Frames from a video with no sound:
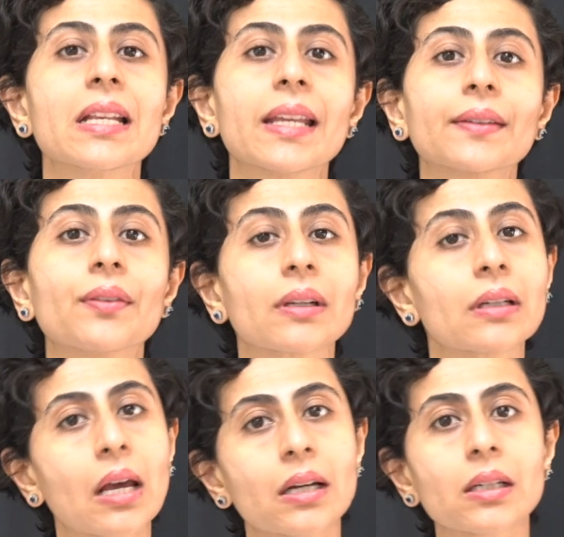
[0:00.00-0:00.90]
electric
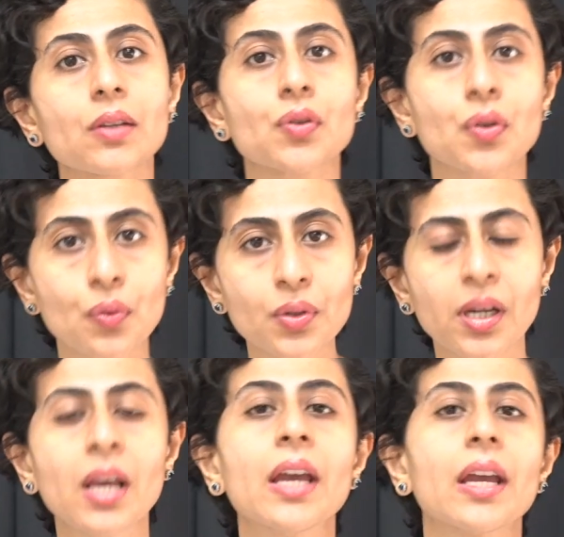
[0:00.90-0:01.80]
current is used
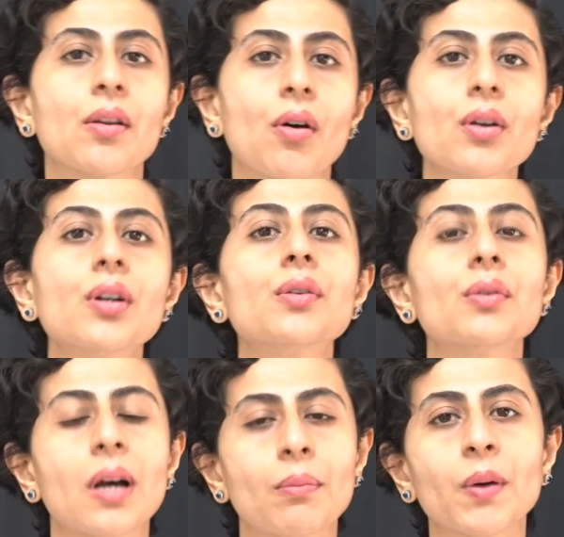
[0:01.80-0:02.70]
in order to
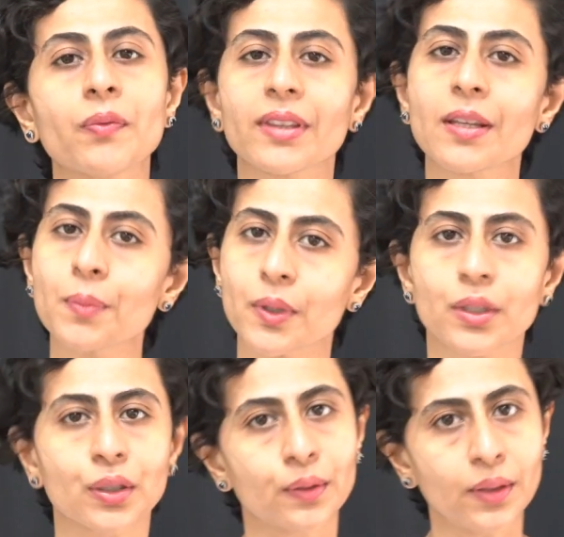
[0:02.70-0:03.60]
come up with a
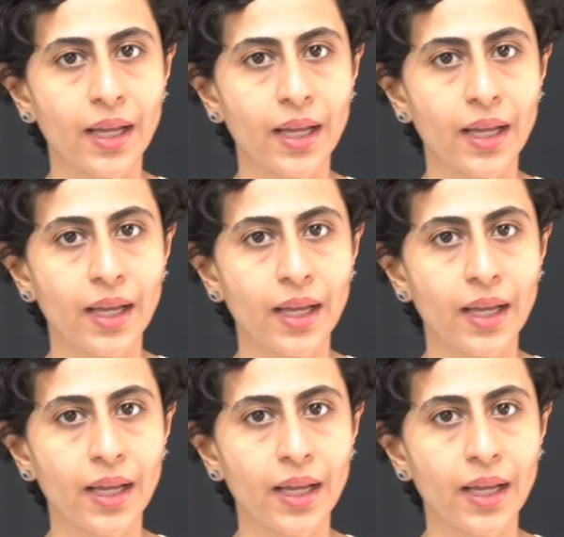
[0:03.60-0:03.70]
particular